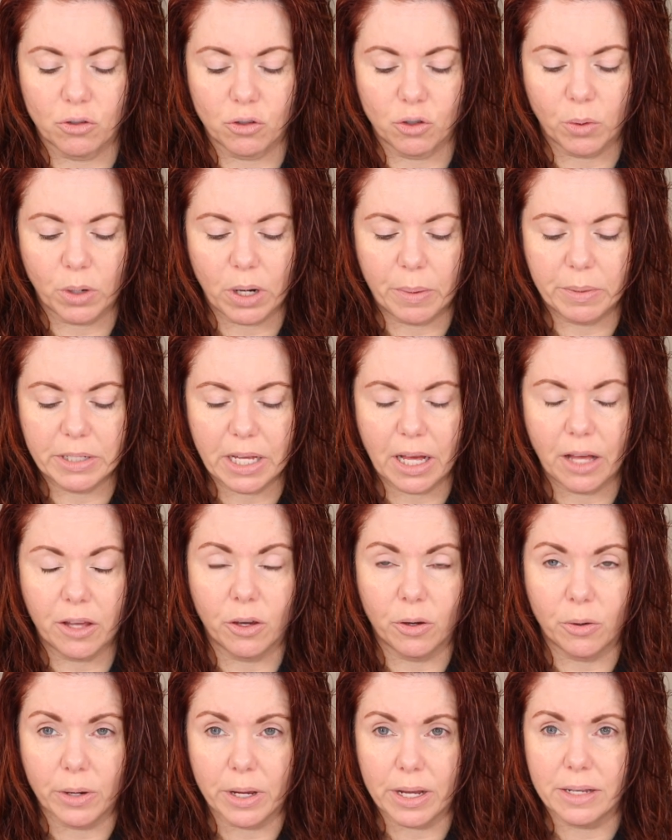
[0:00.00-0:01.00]
So what I would tell
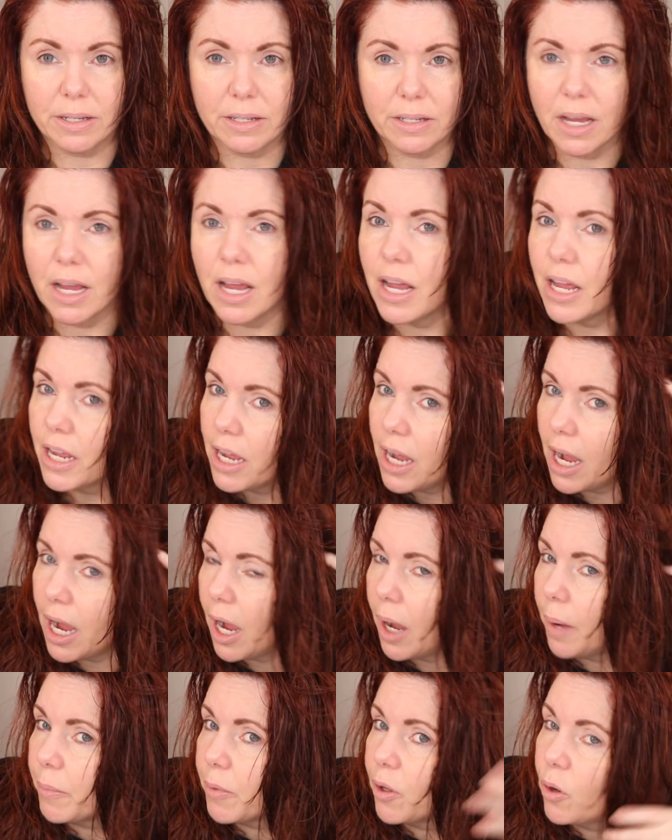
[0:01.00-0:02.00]
you is
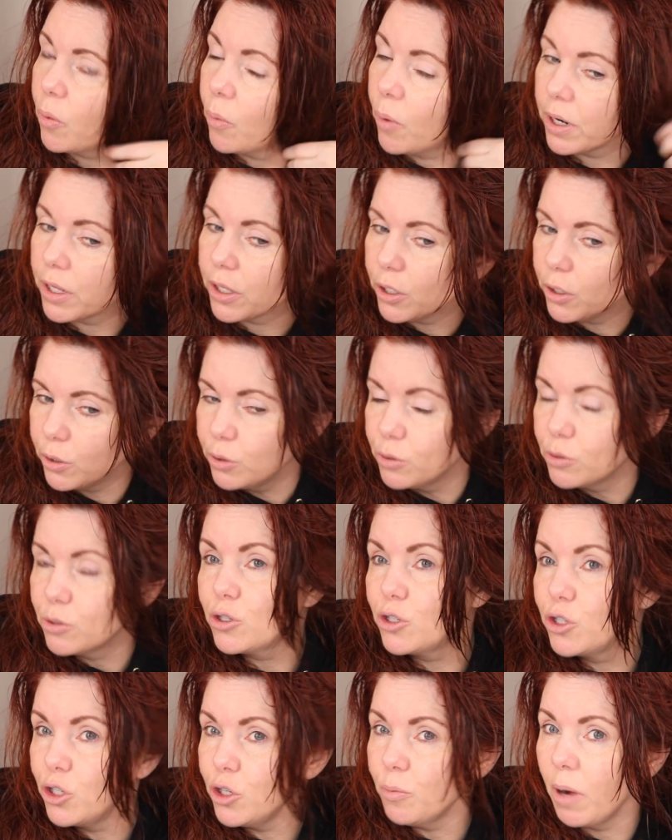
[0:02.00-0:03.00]
you don't want to
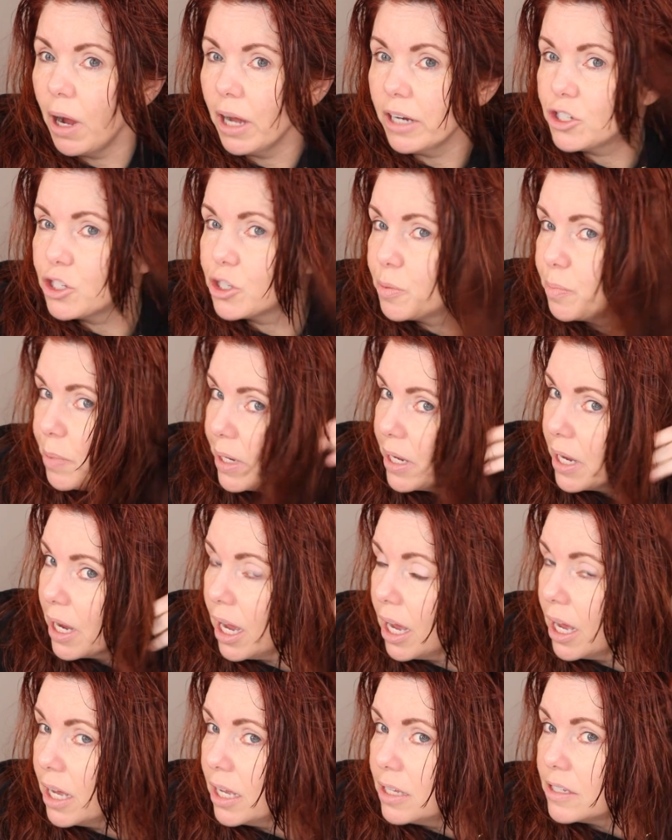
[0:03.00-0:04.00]
use too much
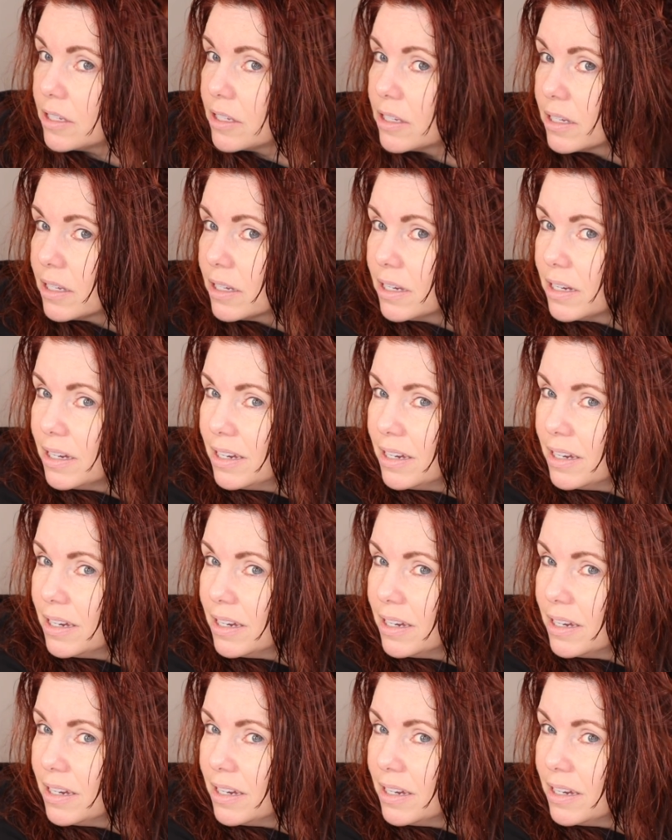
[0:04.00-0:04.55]
because